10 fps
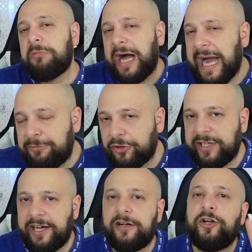I'm not
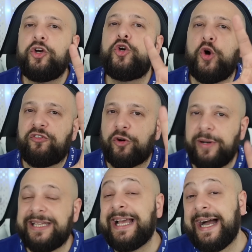there, go for
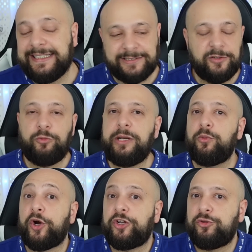it. Guys, we
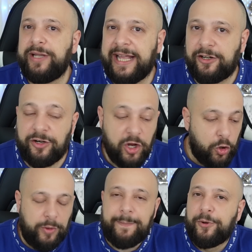work together,
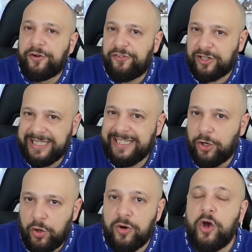we perfectly
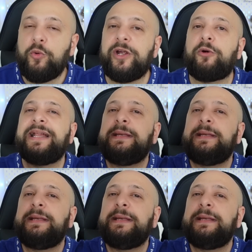know, we already